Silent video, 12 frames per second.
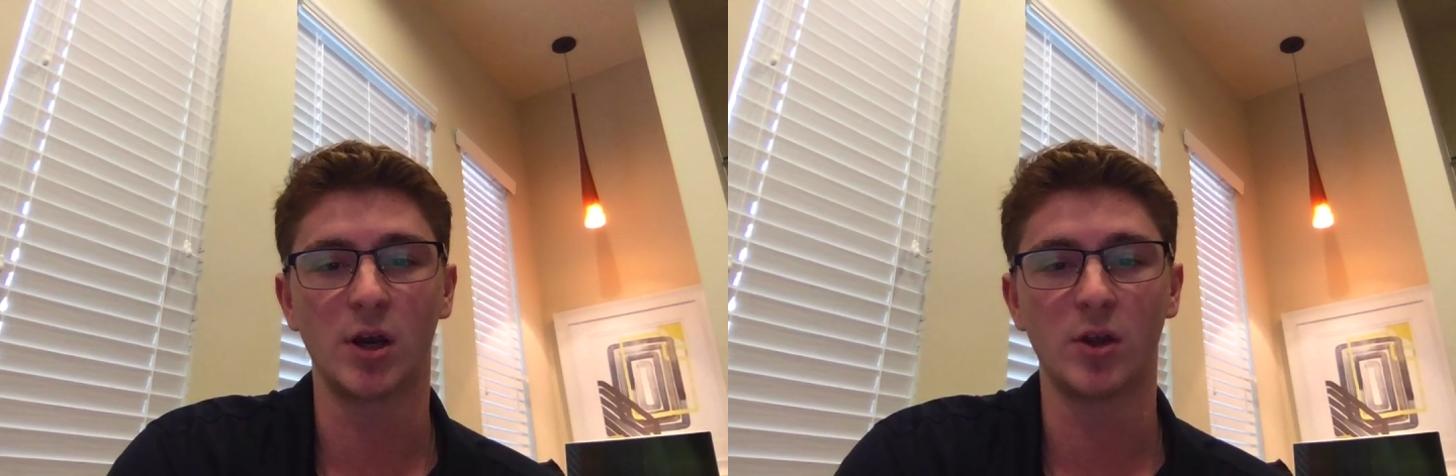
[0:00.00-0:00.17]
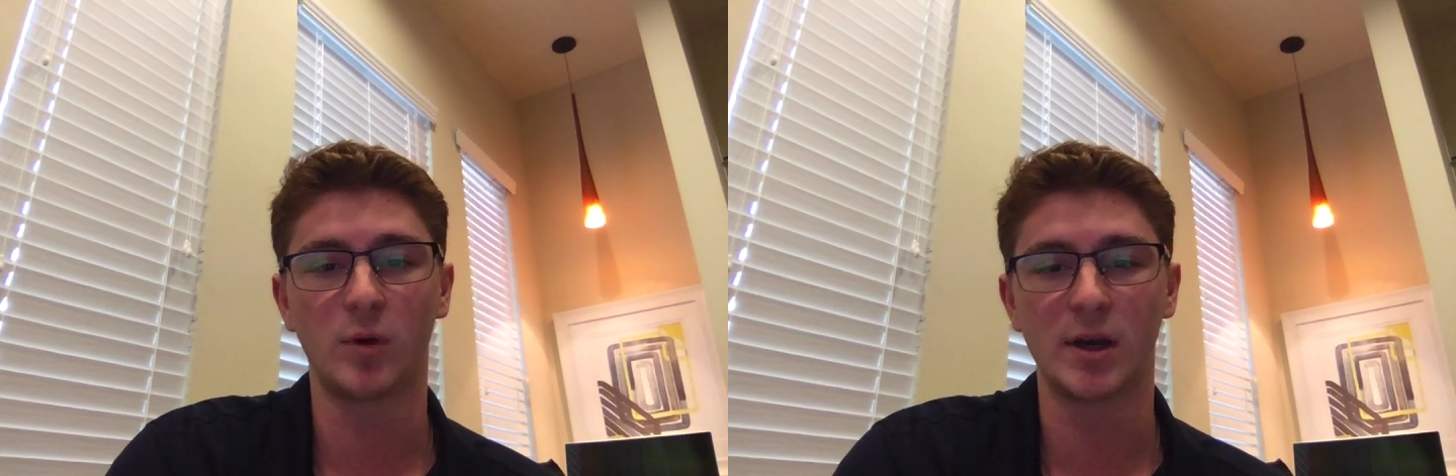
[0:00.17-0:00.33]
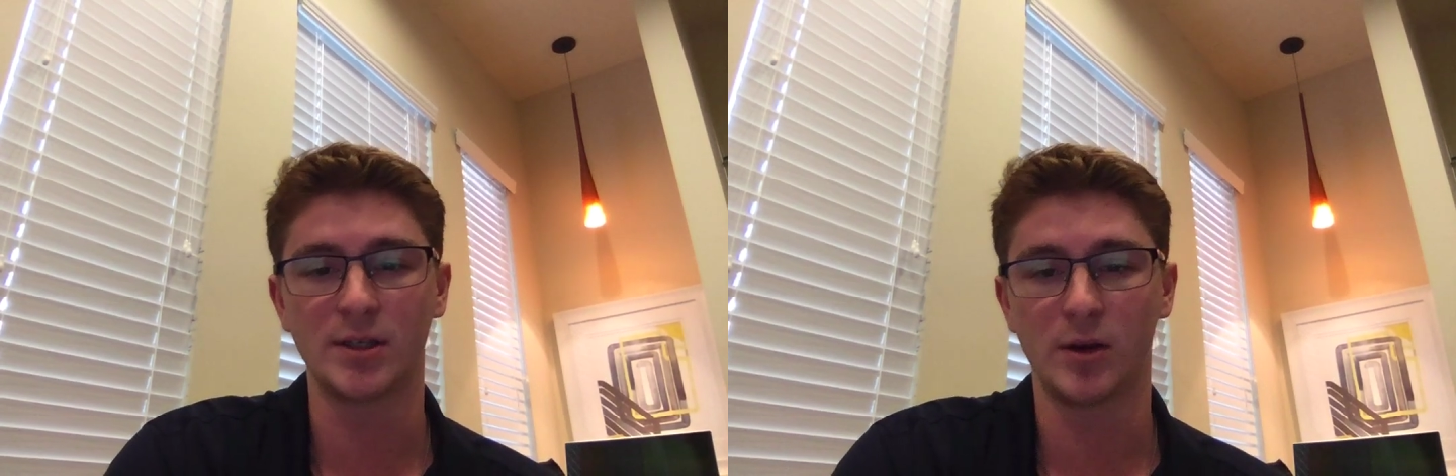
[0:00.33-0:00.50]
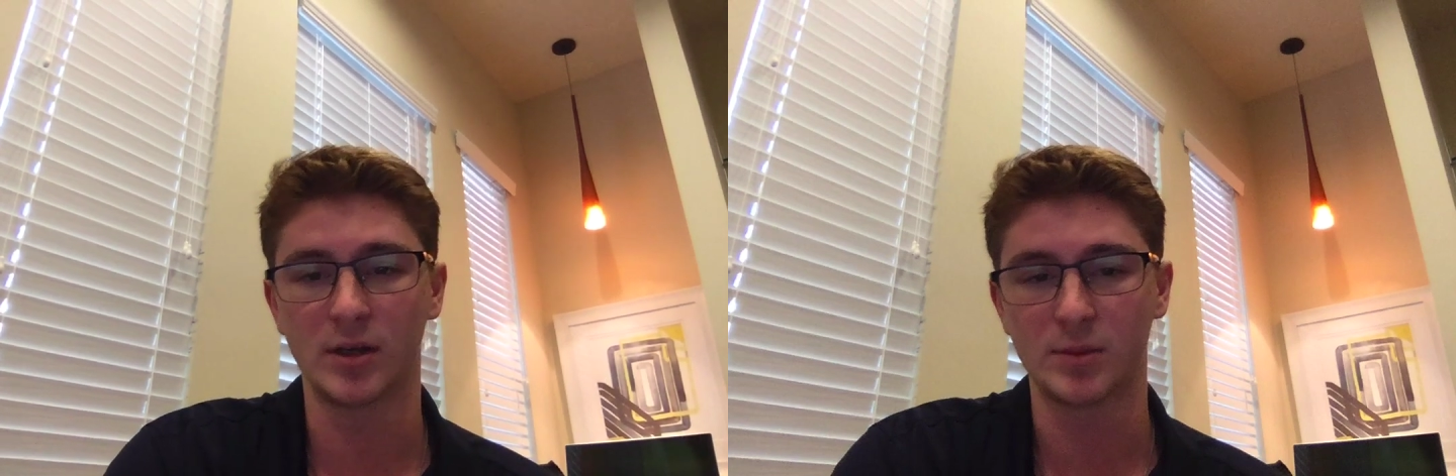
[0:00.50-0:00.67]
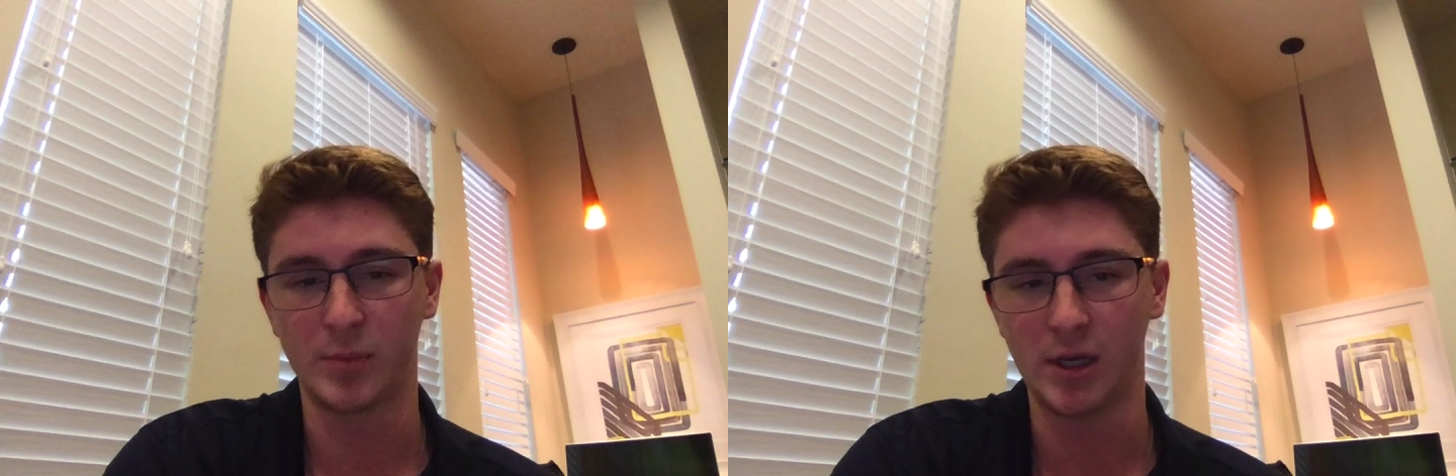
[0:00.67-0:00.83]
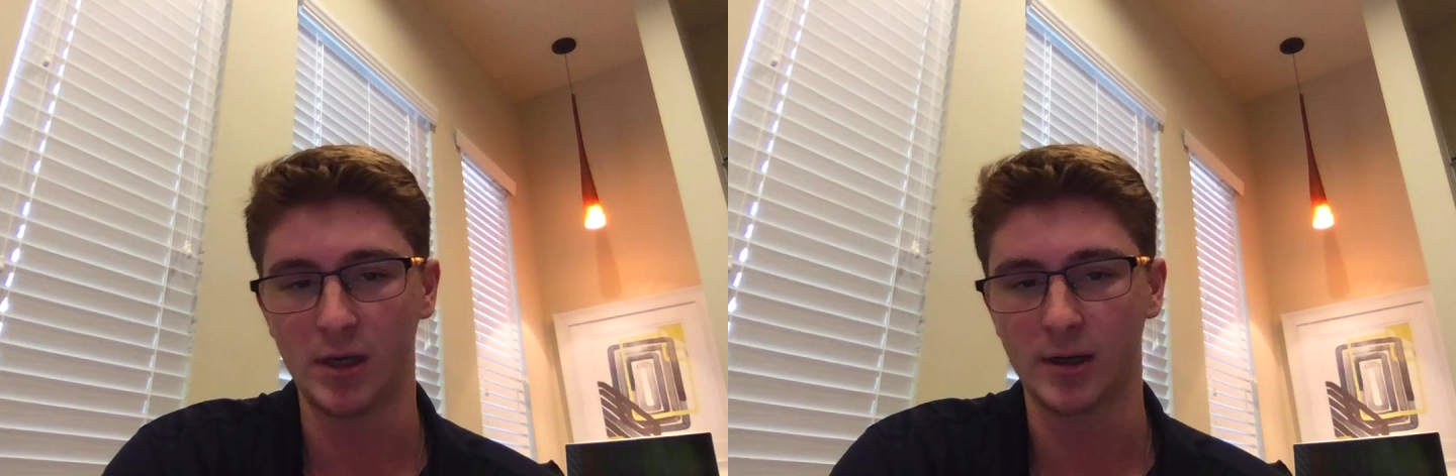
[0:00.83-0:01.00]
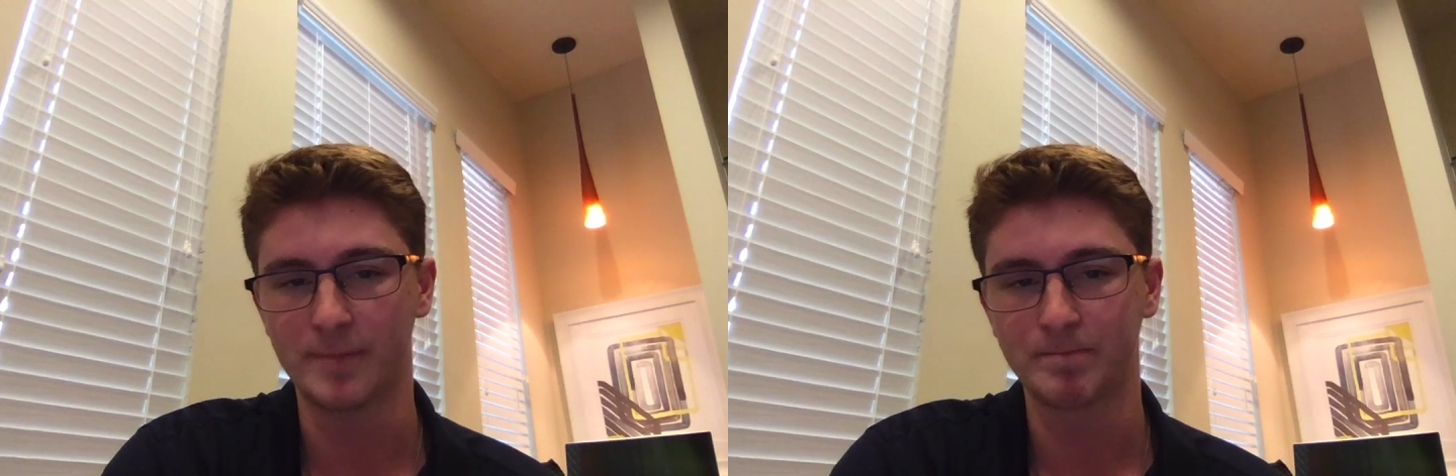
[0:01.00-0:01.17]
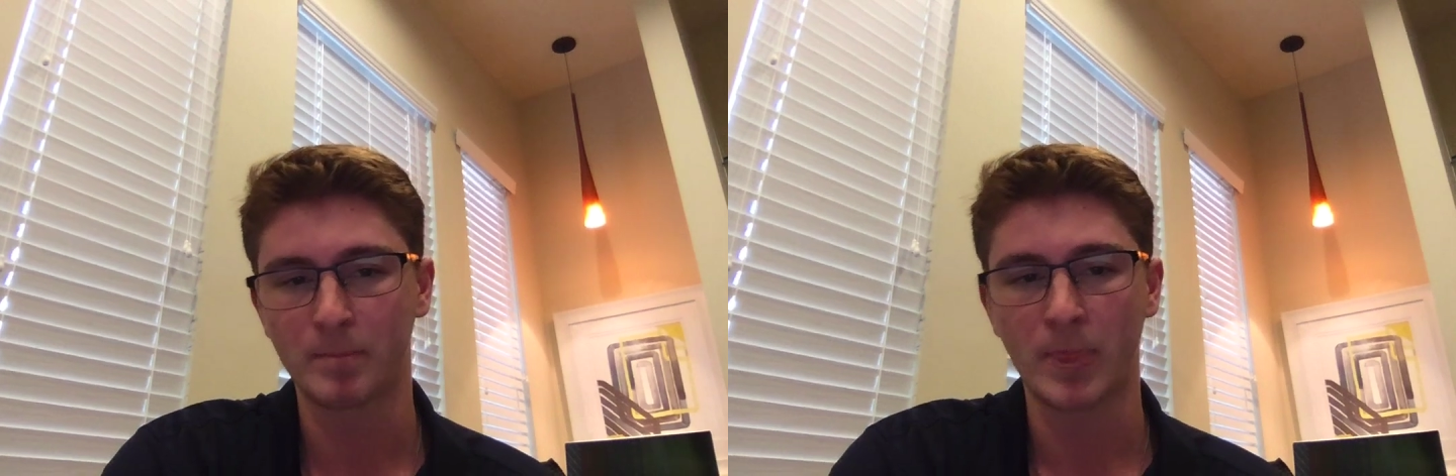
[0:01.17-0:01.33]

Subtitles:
otherwise known as PETA,